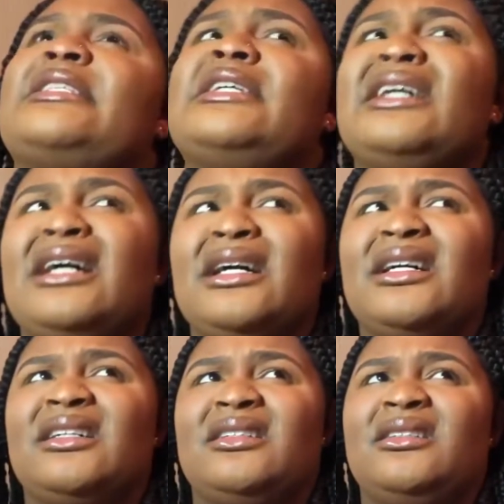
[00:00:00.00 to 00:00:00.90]
took
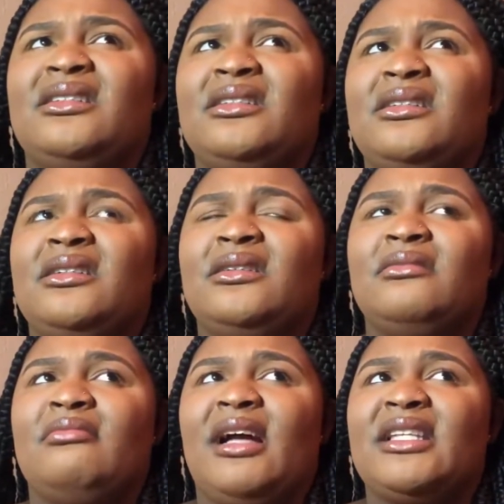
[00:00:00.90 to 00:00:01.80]
a,
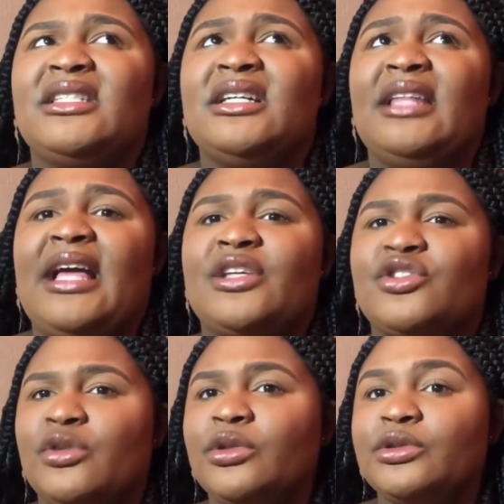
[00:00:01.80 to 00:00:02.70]
I took like a
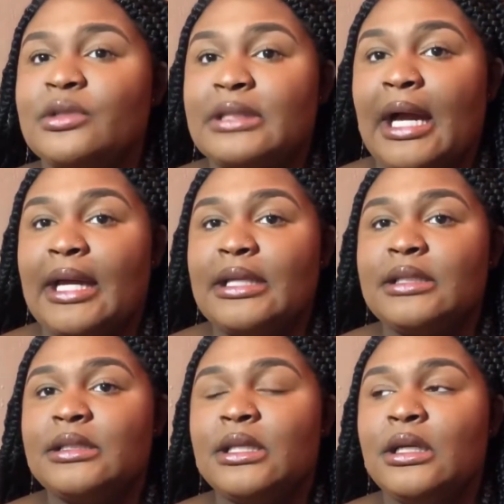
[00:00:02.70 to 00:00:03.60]
social
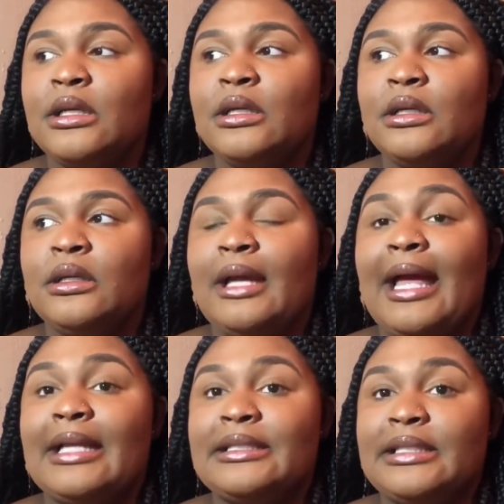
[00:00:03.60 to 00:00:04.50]
science
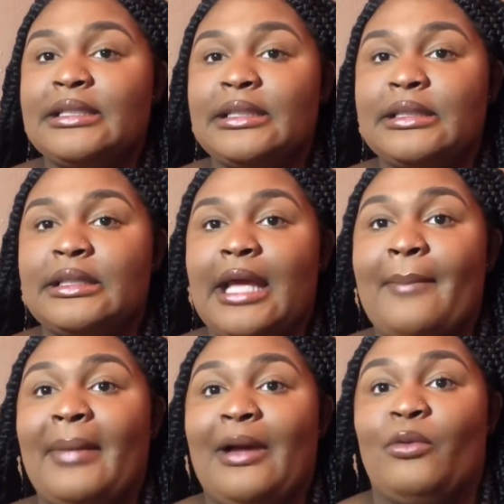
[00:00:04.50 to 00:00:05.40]
at TCC
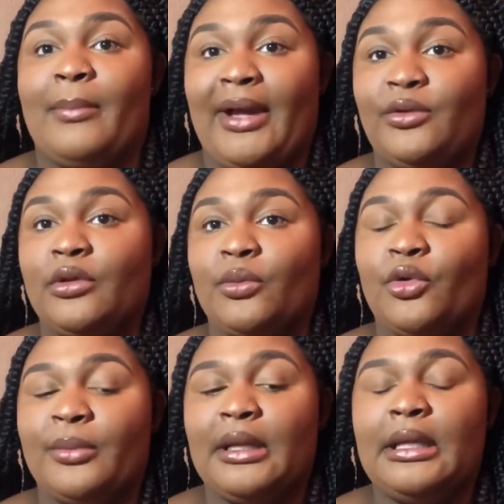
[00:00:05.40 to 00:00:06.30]
and my, with my dual
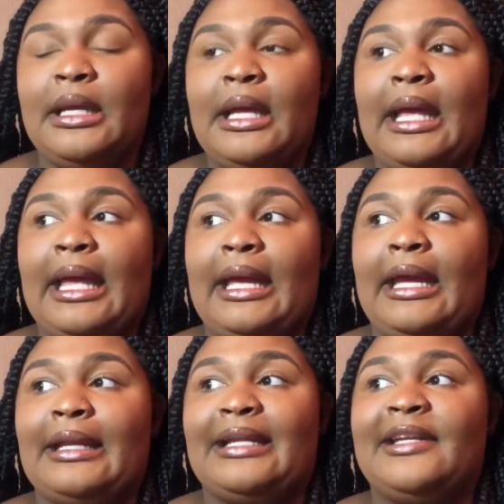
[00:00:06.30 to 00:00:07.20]
enrollment.
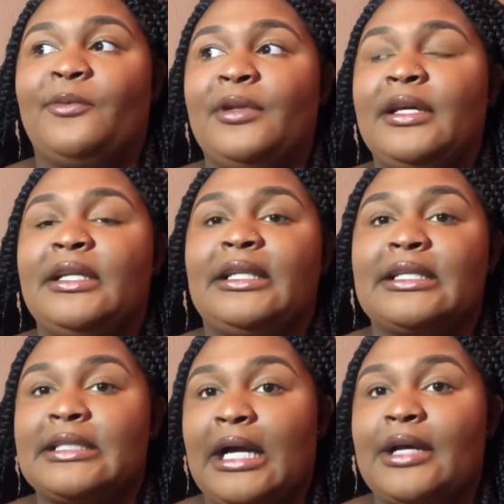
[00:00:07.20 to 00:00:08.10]
And I did really good the
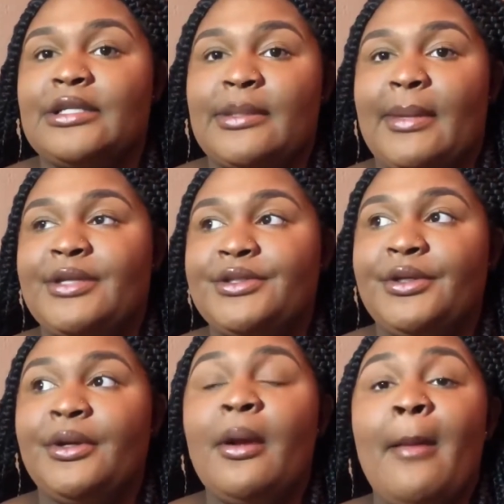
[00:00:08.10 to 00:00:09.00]
entire
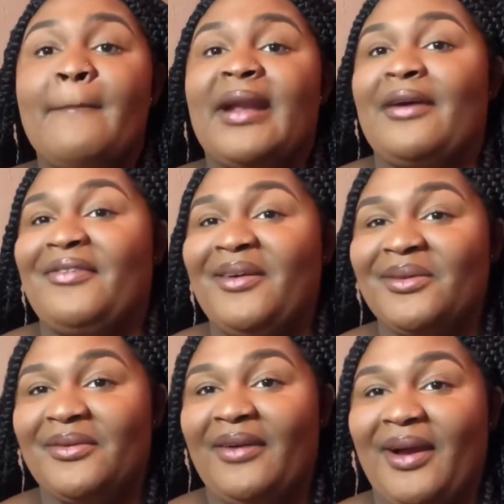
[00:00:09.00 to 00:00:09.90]
semester, but I
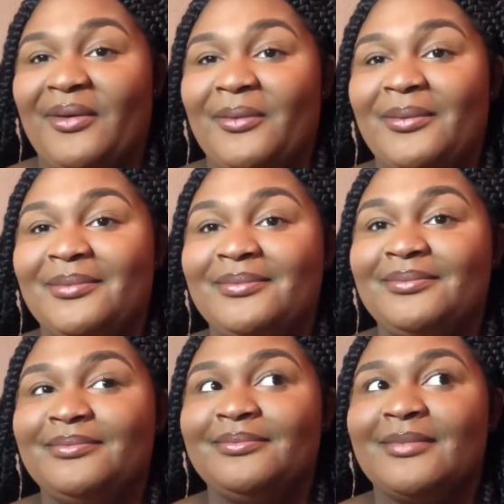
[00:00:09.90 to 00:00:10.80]
failed the final.
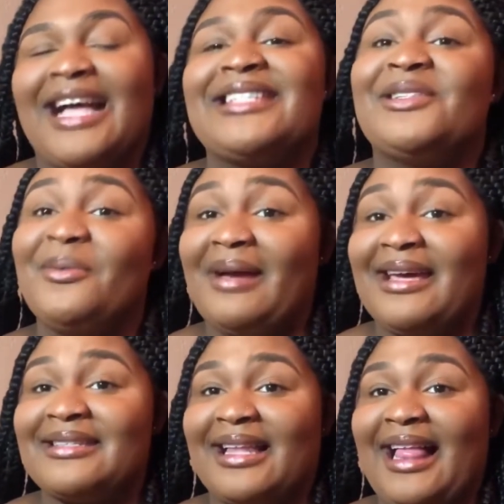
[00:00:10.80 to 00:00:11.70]
I still
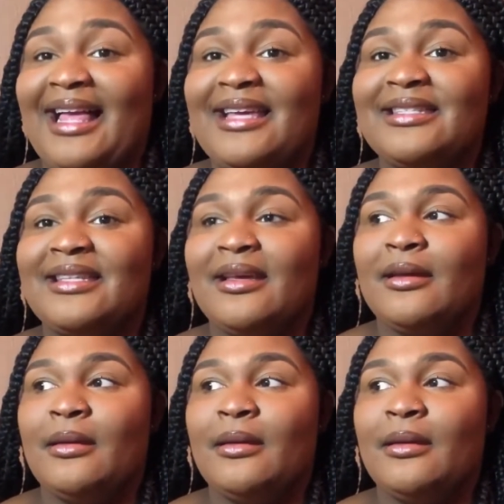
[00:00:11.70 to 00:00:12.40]
passed the class,